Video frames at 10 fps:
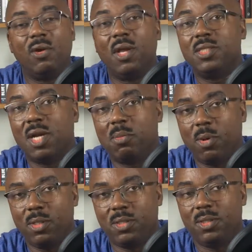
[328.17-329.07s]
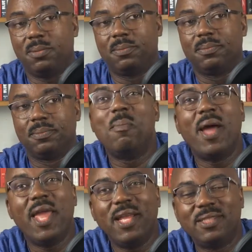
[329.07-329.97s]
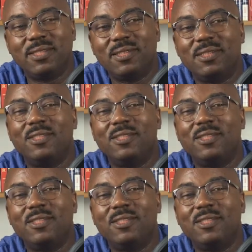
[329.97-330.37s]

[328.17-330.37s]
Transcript: HR policy. Number 8,